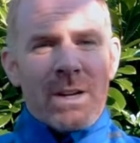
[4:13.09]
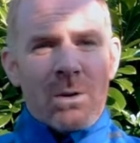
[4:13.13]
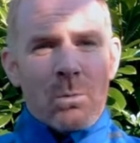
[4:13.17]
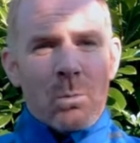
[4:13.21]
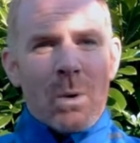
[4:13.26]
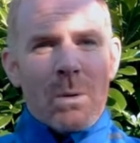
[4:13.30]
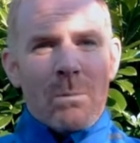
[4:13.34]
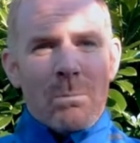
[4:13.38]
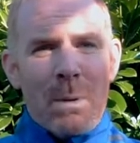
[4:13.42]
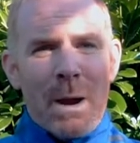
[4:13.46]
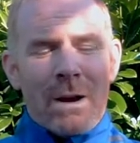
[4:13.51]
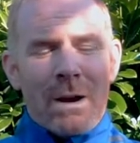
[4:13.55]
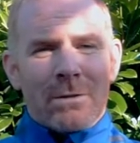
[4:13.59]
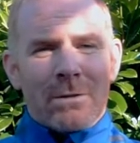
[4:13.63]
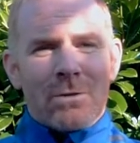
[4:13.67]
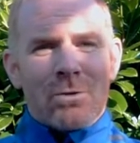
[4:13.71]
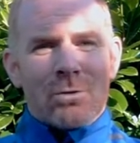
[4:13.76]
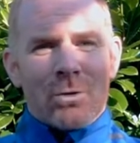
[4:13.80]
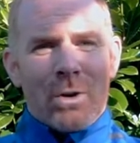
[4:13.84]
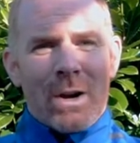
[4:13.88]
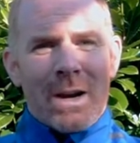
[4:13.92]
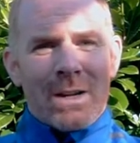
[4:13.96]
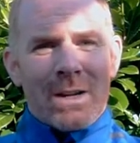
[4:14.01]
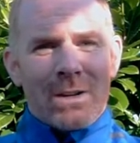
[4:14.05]
one pair of
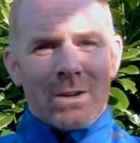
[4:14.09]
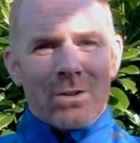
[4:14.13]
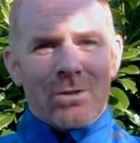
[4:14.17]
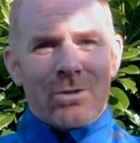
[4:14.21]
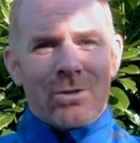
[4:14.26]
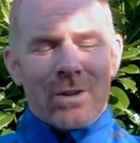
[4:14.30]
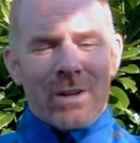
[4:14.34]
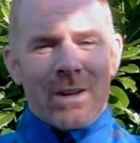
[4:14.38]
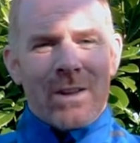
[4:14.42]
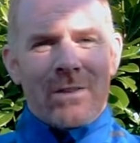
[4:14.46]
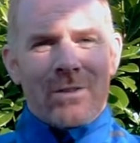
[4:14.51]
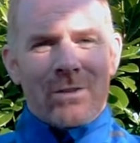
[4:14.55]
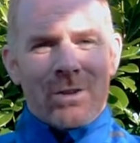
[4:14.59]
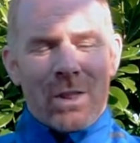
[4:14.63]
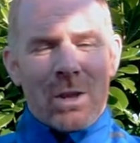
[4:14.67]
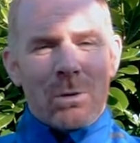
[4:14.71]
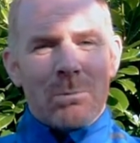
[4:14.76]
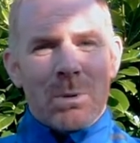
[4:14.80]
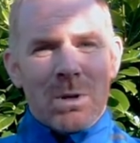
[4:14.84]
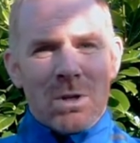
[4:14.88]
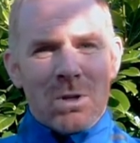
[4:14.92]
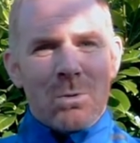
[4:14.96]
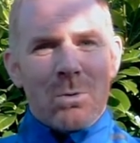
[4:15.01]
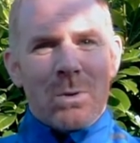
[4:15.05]
trainers, so they'll
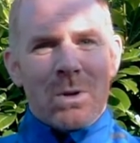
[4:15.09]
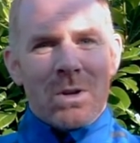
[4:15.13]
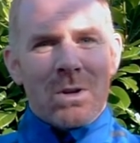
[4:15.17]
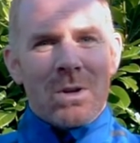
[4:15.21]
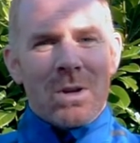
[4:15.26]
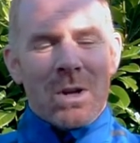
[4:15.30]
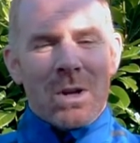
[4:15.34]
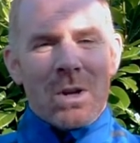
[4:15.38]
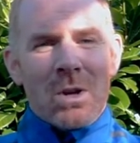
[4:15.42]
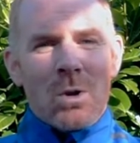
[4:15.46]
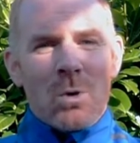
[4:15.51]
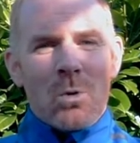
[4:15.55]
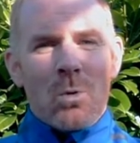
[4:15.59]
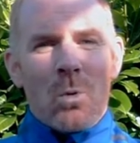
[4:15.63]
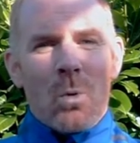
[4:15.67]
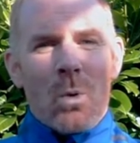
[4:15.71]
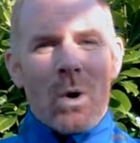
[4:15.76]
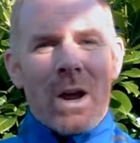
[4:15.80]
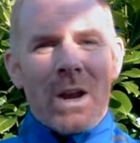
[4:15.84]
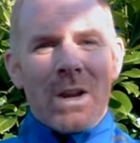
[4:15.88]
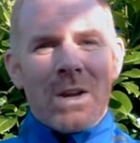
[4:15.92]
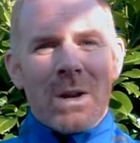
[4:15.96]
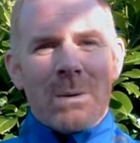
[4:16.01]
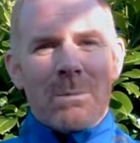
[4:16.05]
be doing
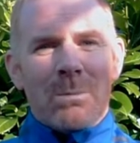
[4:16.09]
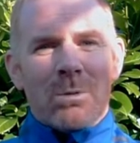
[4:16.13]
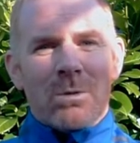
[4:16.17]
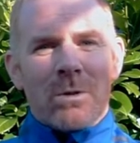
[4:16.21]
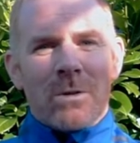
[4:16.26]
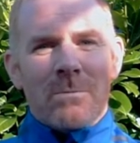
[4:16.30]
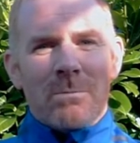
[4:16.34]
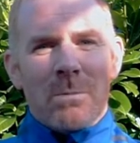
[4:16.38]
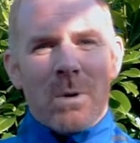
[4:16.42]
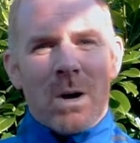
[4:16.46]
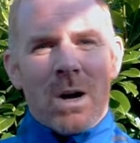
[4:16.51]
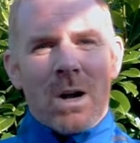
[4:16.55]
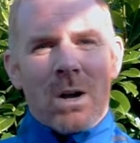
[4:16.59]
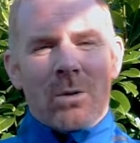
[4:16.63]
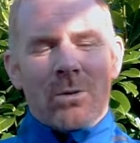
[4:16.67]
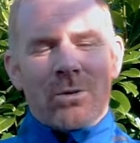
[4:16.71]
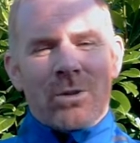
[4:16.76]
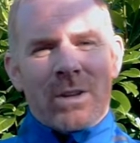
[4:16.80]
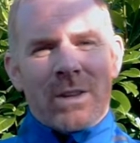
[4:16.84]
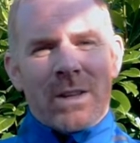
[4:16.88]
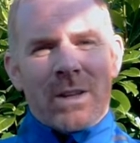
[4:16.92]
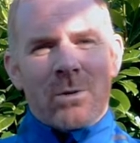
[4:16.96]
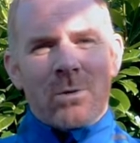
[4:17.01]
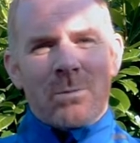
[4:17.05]
quite a number of miles
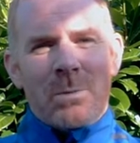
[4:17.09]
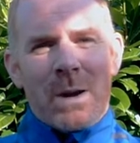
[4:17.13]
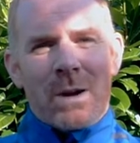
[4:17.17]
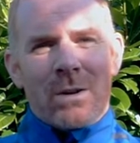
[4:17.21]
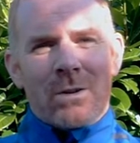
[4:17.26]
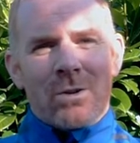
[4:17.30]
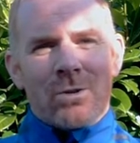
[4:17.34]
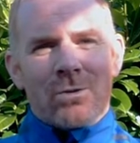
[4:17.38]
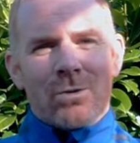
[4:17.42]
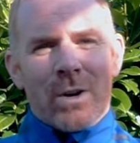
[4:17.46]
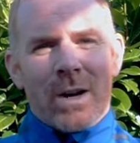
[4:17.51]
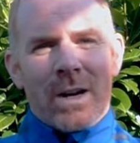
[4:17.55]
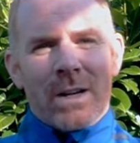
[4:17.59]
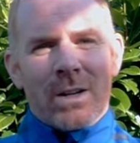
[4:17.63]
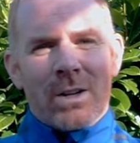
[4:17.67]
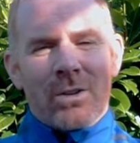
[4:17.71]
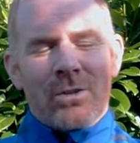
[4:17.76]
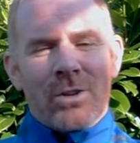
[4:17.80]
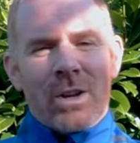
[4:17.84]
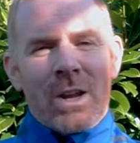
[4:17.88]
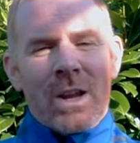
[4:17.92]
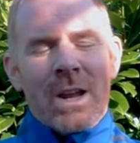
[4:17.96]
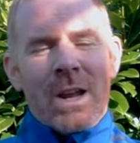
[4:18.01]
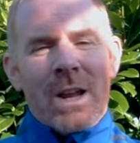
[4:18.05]
in those pair of
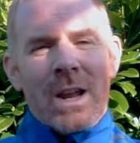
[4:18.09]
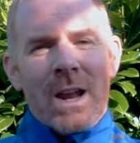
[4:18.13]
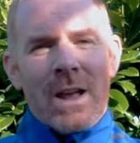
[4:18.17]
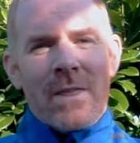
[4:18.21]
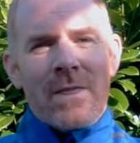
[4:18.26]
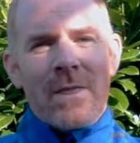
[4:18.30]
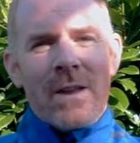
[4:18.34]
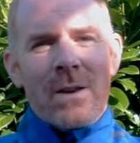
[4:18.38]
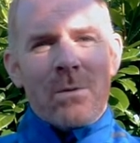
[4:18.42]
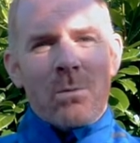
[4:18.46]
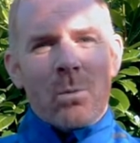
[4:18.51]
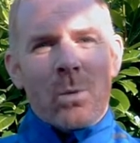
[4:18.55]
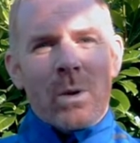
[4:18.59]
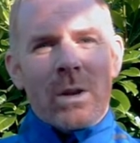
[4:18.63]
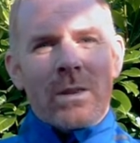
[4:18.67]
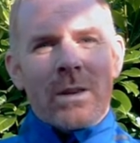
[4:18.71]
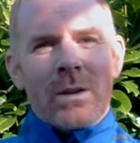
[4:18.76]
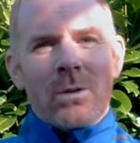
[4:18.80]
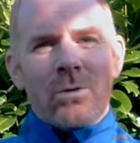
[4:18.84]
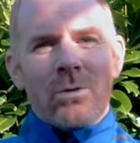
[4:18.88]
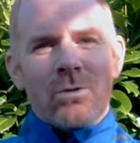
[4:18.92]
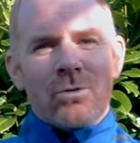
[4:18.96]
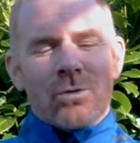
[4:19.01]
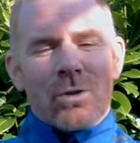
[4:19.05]
trainers, and then when
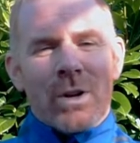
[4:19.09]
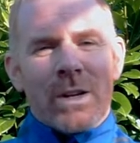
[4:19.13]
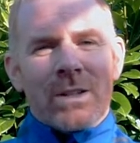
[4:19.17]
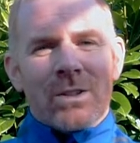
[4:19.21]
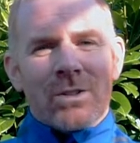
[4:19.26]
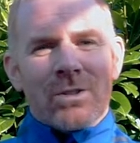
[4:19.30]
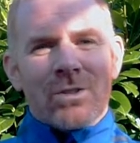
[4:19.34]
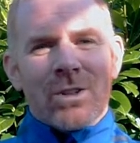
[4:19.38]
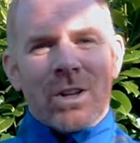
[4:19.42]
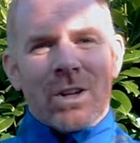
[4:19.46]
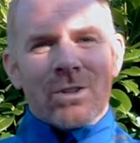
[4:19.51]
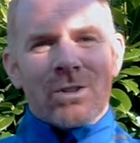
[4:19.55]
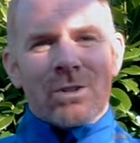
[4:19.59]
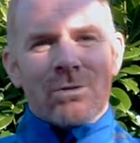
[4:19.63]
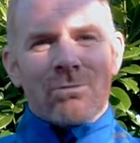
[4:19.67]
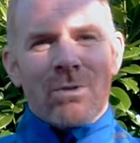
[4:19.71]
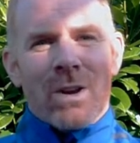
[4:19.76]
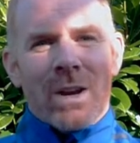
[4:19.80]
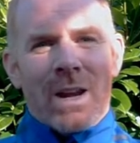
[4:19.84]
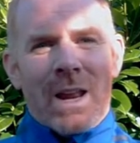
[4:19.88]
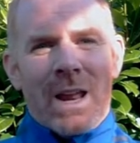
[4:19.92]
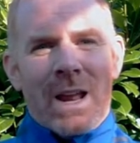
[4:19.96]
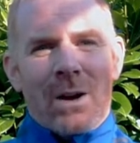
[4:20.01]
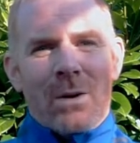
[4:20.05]
those trainers start to
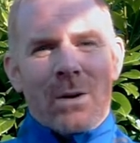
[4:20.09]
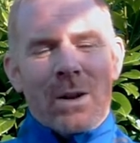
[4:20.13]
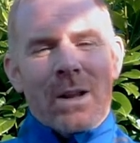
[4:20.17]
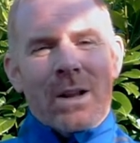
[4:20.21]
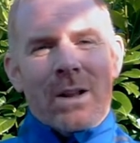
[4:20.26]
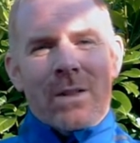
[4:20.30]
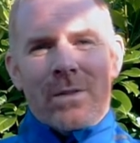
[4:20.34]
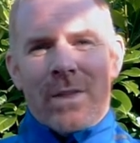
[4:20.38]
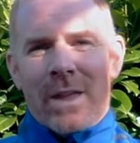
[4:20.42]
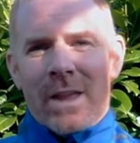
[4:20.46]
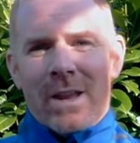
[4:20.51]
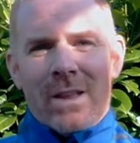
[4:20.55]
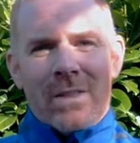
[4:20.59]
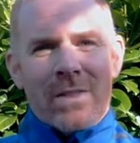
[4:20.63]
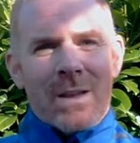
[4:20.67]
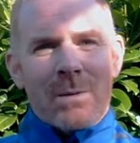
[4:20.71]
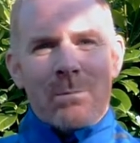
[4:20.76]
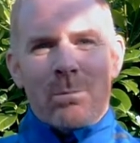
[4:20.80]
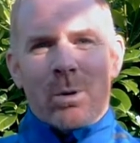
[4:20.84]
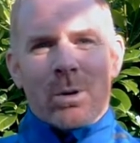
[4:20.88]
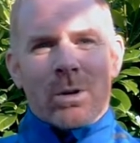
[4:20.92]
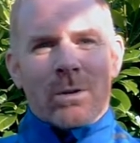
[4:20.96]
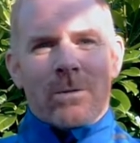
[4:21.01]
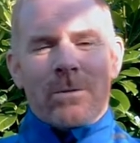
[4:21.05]
run out, they can
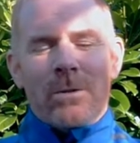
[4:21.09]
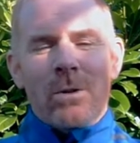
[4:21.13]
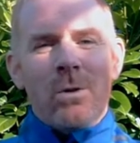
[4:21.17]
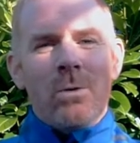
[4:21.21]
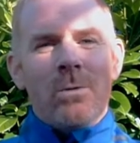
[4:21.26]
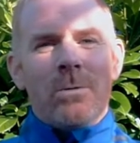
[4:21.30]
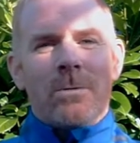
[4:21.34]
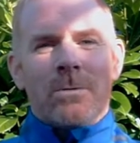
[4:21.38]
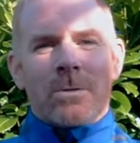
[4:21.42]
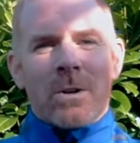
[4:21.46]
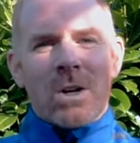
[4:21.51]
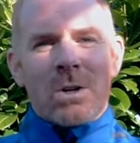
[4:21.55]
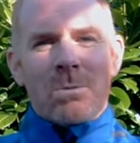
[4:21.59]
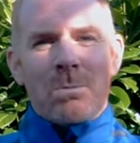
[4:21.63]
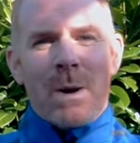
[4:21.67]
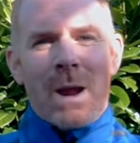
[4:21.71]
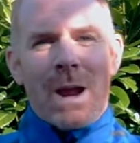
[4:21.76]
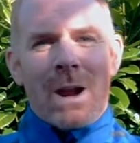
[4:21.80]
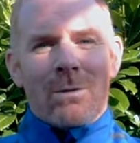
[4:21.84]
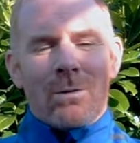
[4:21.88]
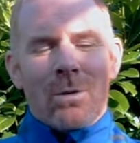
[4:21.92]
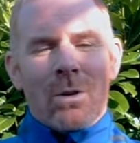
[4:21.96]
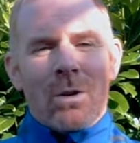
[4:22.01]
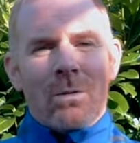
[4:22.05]
then put a new fresh
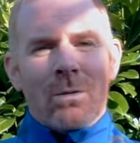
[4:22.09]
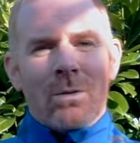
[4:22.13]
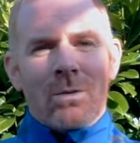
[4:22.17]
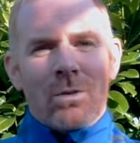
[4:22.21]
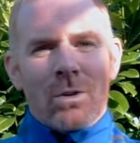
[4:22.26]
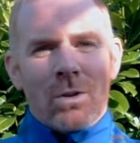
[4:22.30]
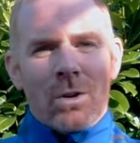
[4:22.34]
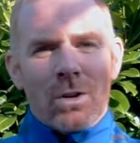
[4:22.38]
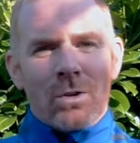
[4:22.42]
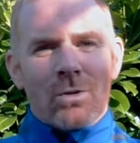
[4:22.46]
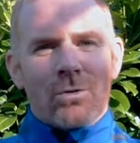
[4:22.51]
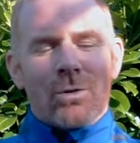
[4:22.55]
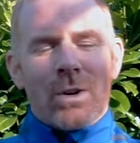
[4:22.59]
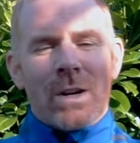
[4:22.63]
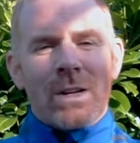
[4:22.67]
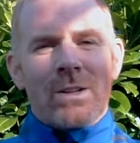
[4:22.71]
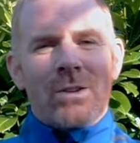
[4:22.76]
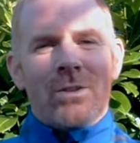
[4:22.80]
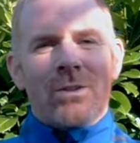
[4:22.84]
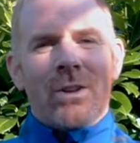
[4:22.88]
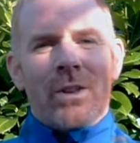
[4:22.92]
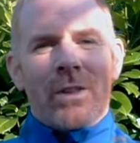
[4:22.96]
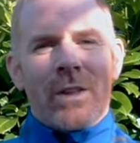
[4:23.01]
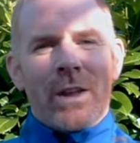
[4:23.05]
pair on,
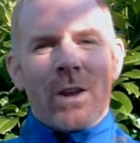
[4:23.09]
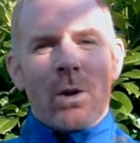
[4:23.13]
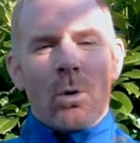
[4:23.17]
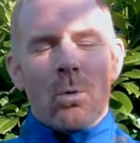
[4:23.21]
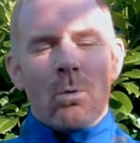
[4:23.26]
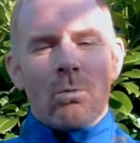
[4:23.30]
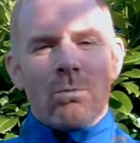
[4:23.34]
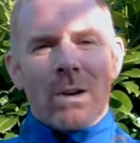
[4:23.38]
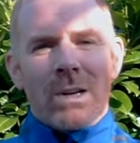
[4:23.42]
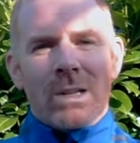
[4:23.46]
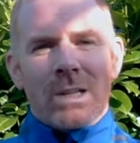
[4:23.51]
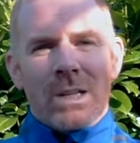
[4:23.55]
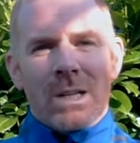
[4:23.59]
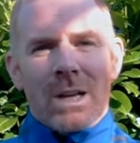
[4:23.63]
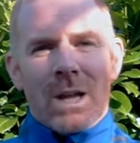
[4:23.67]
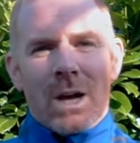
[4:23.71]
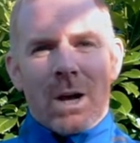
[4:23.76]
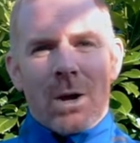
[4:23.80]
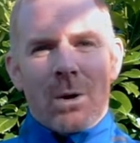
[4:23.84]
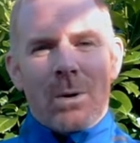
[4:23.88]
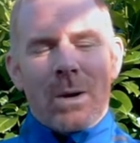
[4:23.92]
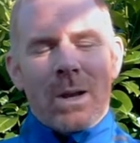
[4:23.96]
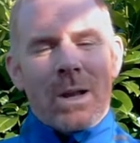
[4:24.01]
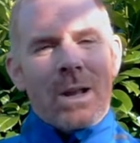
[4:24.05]
trainers that they already
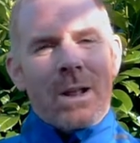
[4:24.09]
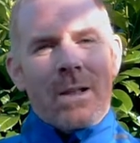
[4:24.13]
know.